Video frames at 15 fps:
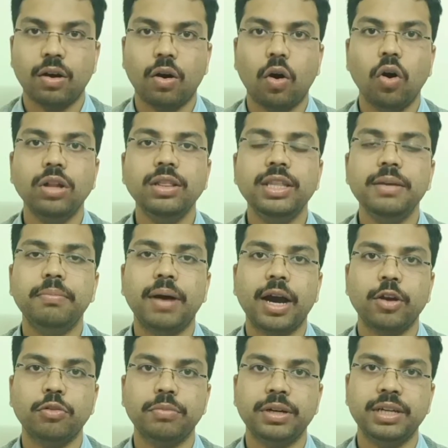All the
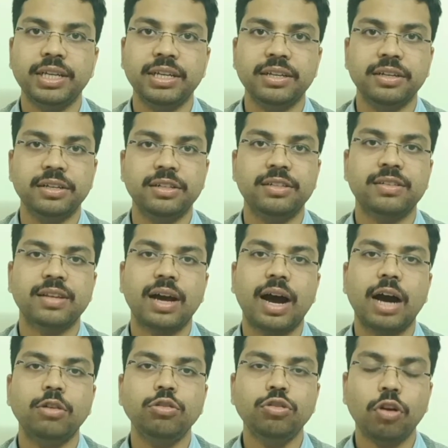biomaterials
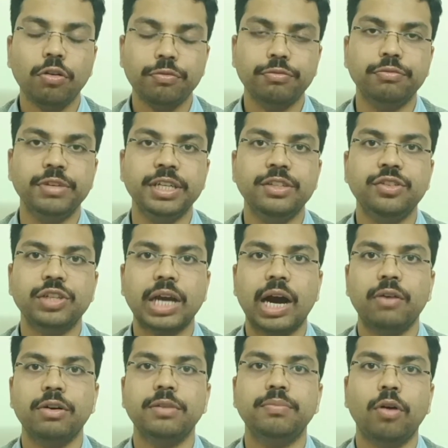out of which
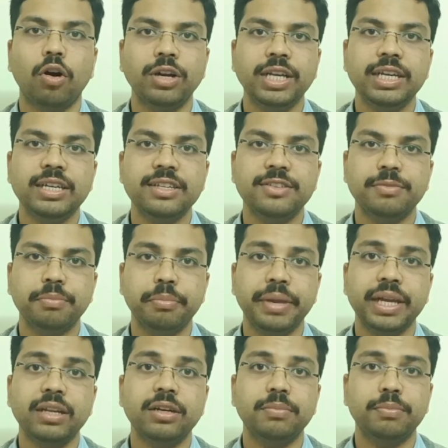our body is
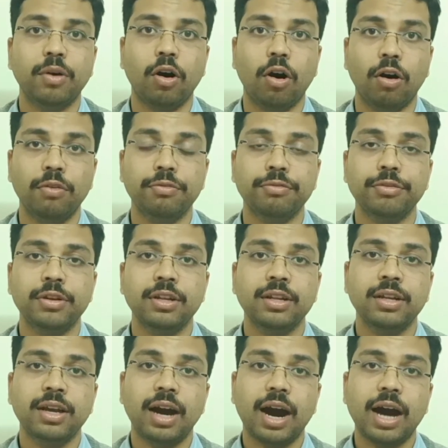made up of
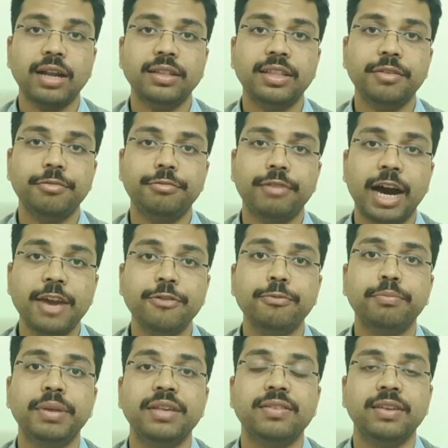are the five
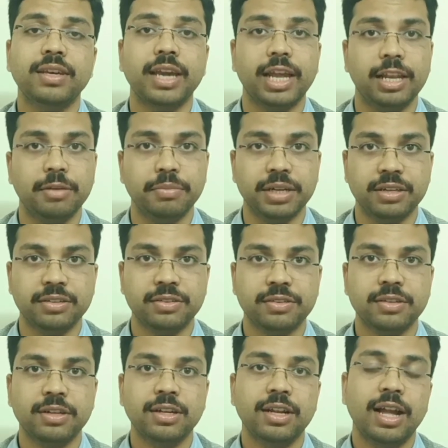basic elements,
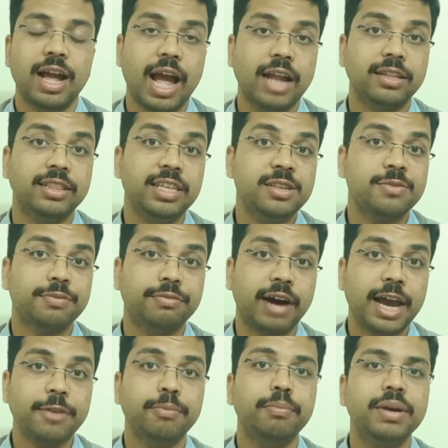and these
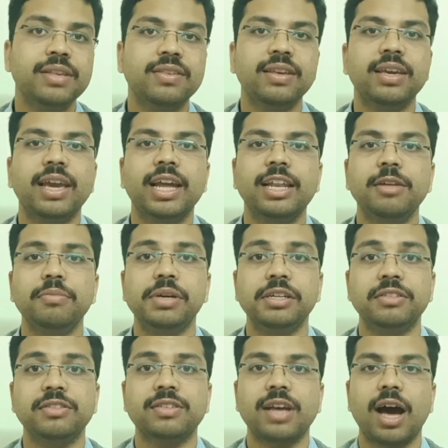five basic
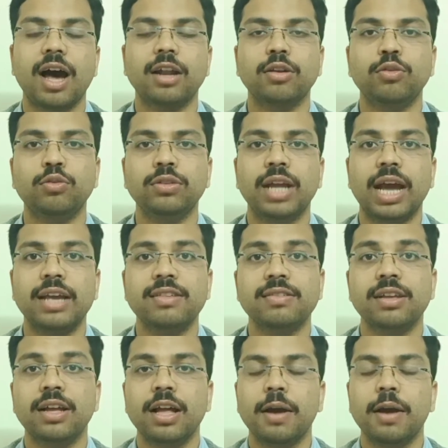elements are known as